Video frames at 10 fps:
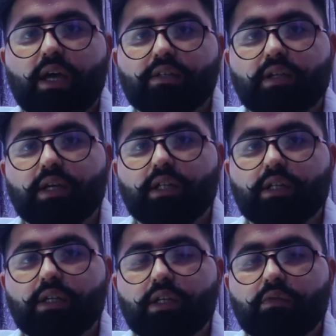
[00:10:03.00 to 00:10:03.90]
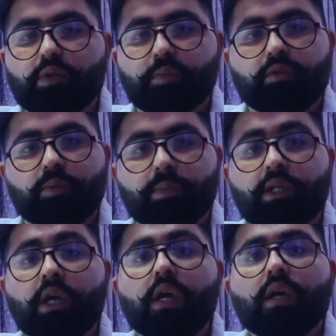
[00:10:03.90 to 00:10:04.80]
that are there in web development.
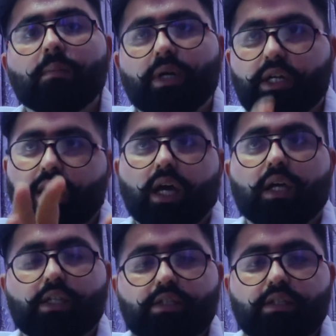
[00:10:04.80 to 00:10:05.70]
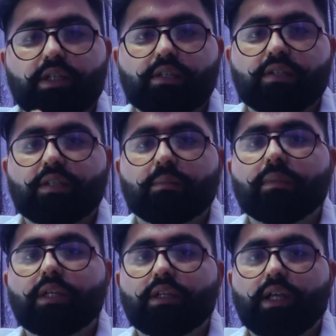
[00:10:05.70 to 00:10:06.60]
But yeah, it's
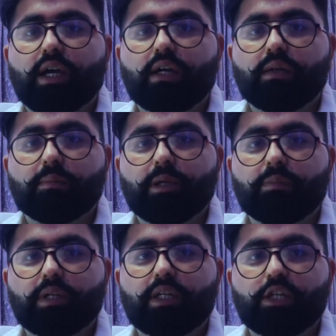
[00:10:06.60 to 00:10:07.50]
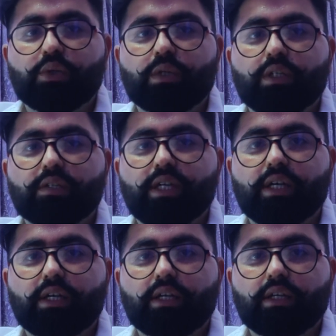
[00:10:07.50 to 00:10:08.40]
something that people need to
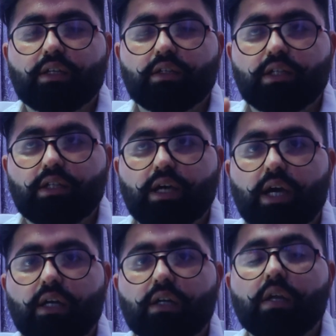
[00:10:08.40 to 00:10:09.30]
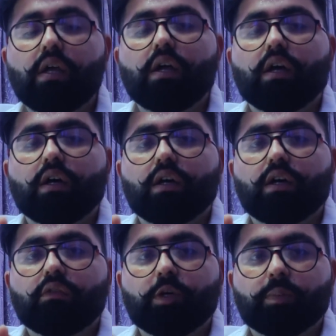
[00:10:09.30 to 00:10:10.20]
understand, that
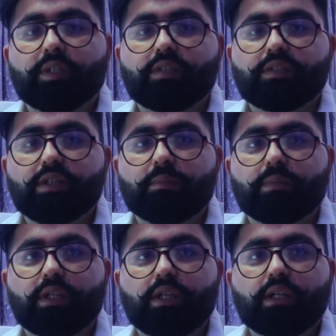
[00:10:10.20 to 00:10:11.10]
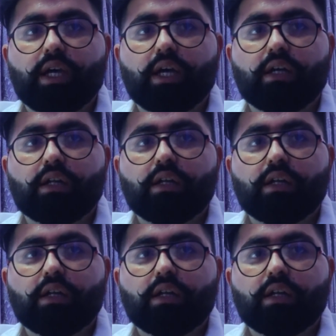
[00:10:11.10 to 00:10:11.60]
WordPress is something that